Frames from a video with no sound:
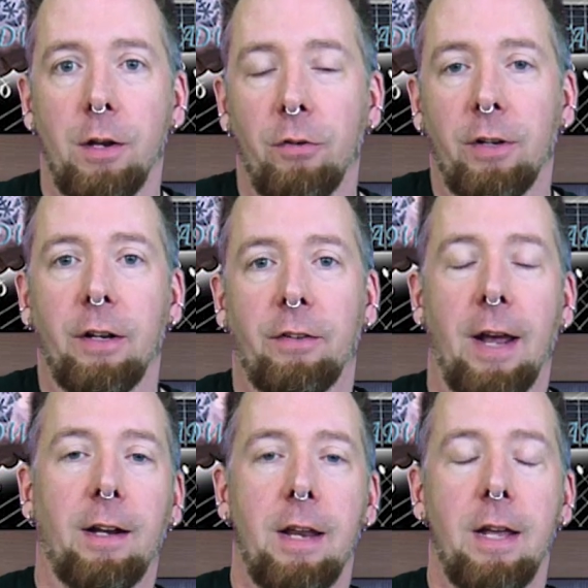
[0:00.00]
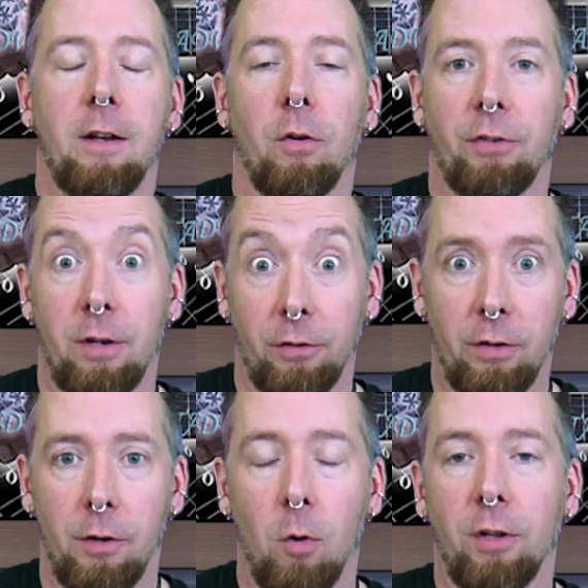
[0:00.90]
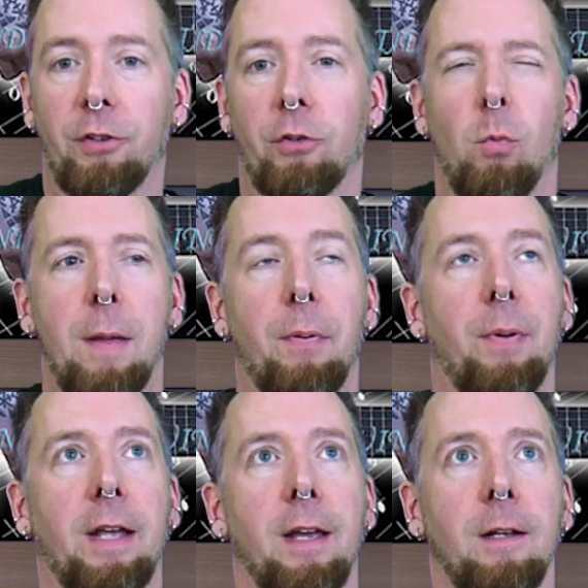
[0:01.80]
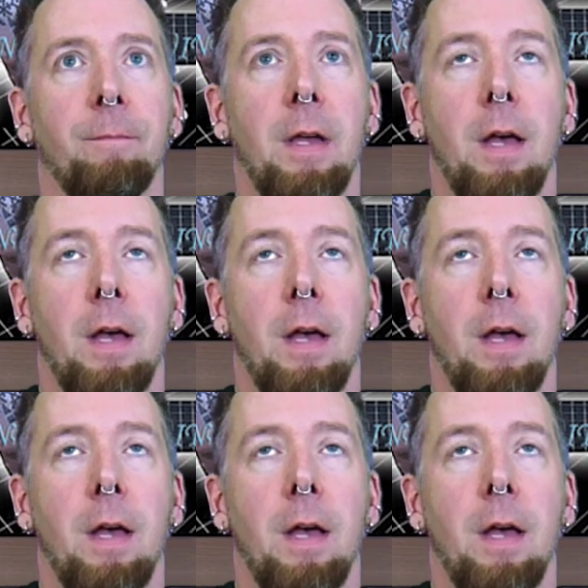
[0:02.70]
using a technique known as sweep picking.